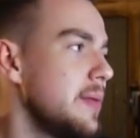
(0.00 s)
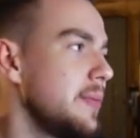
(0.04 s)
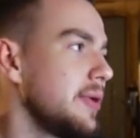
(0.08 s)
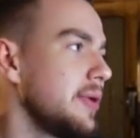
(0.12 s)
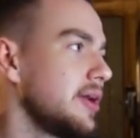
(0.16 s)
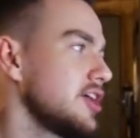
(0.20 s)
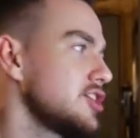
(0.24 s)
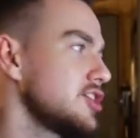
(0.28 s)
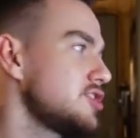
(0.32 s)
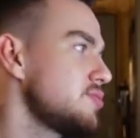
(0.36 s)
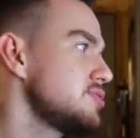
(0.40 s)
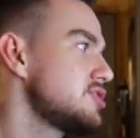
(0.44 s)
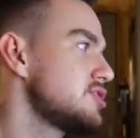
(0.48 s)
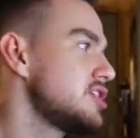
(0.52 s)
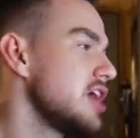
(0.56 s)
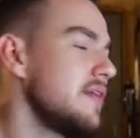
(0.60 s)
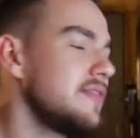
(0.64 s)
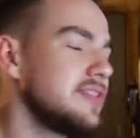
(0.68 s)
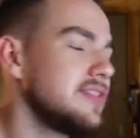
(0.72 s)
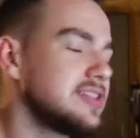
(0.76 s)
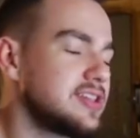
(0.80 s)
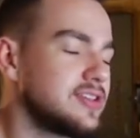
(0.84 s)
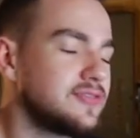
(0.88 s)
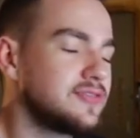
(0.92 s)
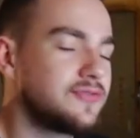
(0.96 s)
But customer
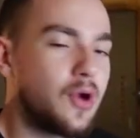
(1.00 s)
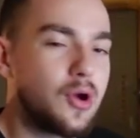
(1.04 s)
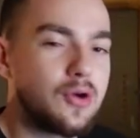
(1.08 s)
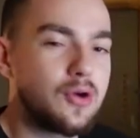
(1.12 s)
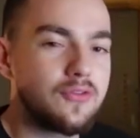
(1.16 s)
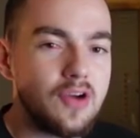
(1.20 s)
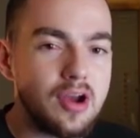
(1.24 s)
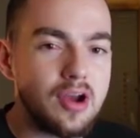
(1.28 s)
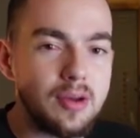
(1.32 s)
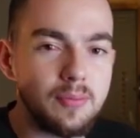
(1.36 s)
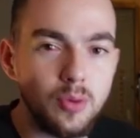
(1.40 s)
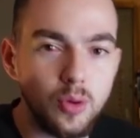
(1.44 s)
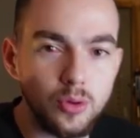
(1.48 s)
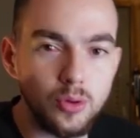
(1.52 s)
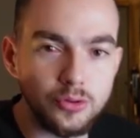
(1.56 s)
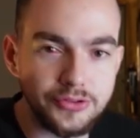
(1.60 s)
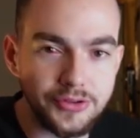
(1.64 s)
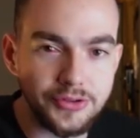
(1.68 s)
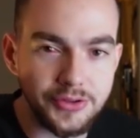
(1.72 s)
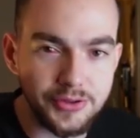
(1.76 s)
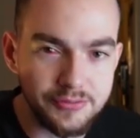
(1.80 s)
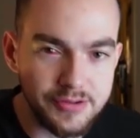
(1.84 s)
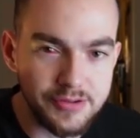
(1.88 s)
service is very, very important.